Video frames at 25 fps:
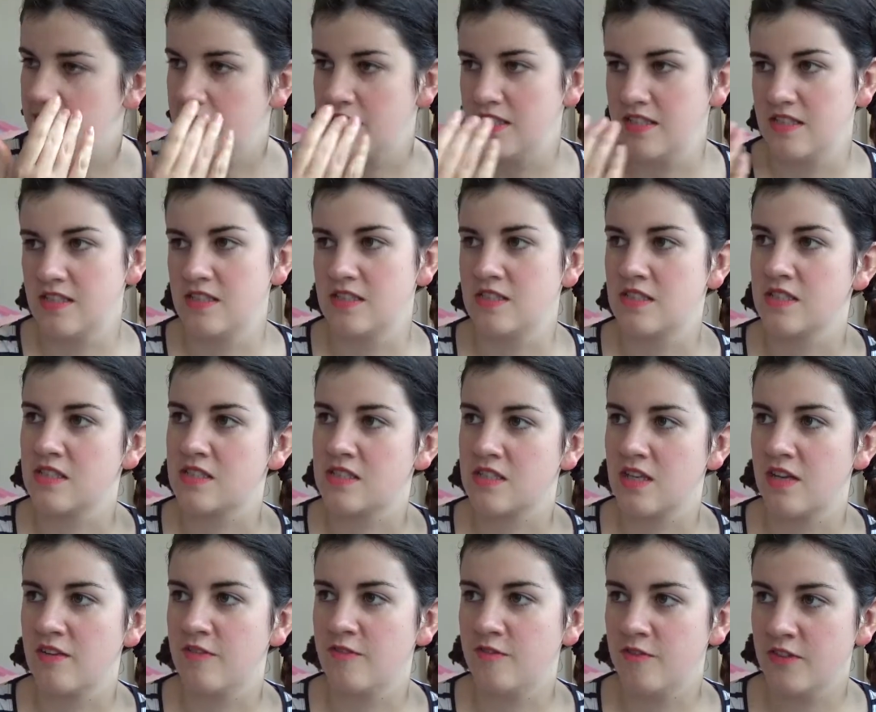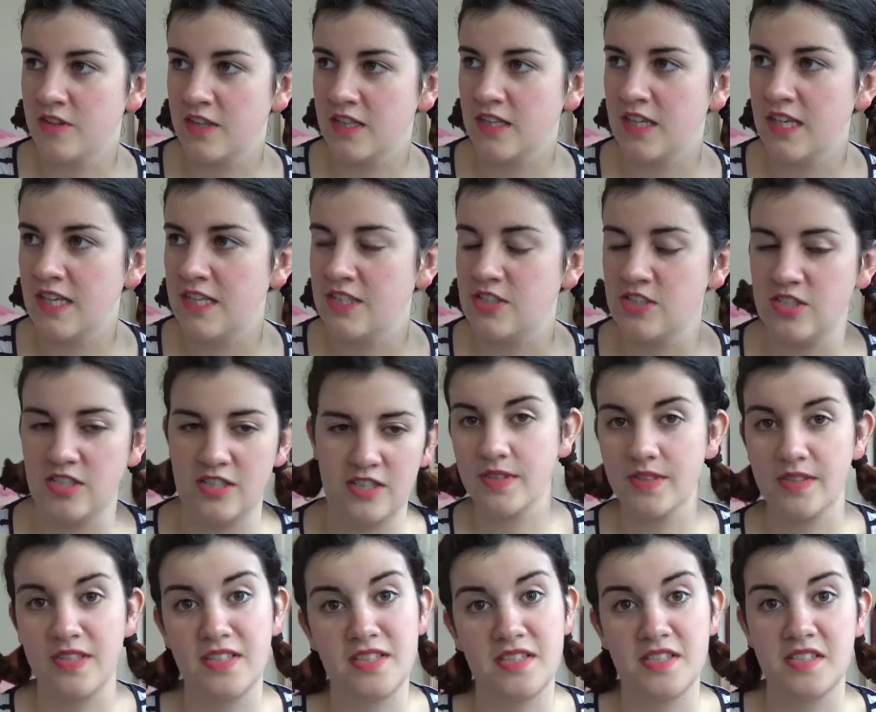this is the stuff for the kitchen,
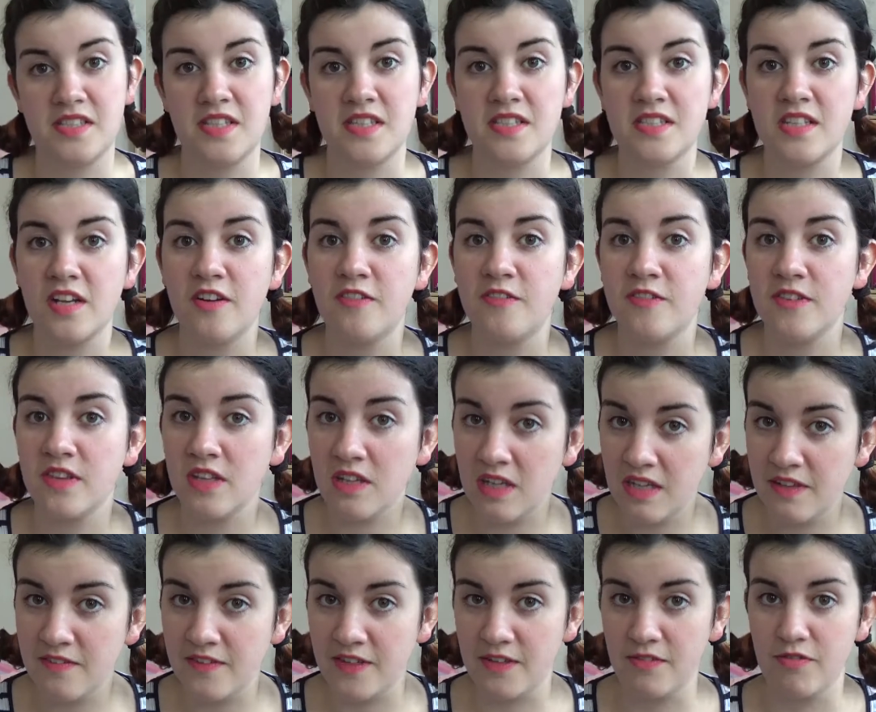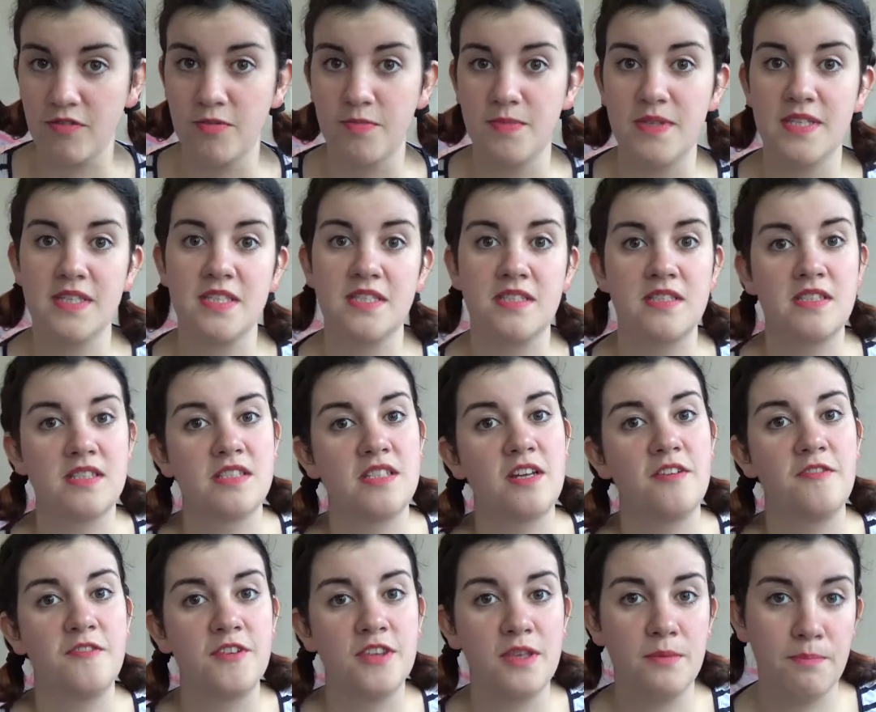this is the stuff for the living room, this is the
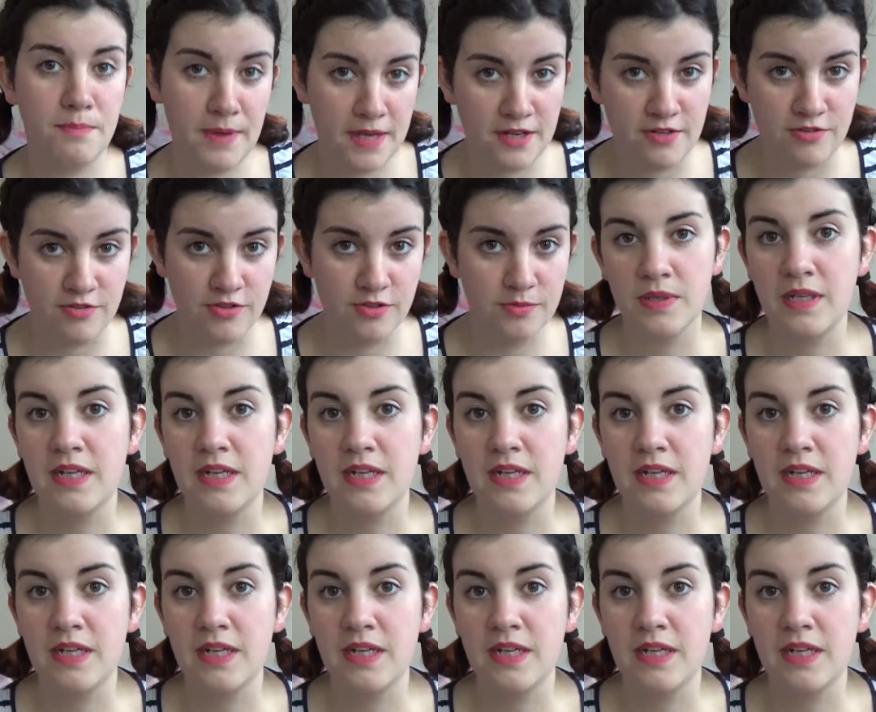stuff for the bedroom.